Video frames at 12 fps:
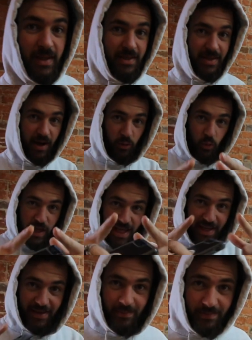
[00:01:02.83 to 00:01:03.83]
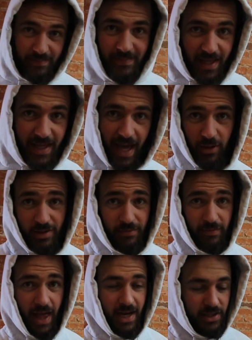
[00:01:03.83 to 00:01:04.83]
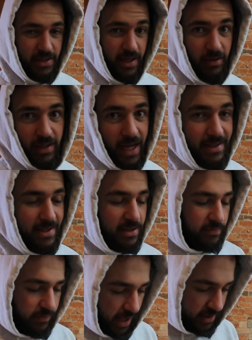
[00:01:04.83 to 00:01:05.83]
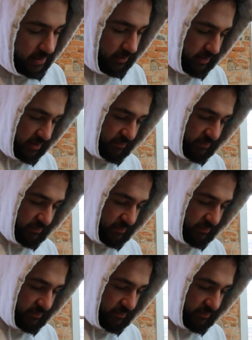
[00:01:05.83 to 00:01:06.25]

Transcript: is how we announce a flash sale. Guys, these flash sales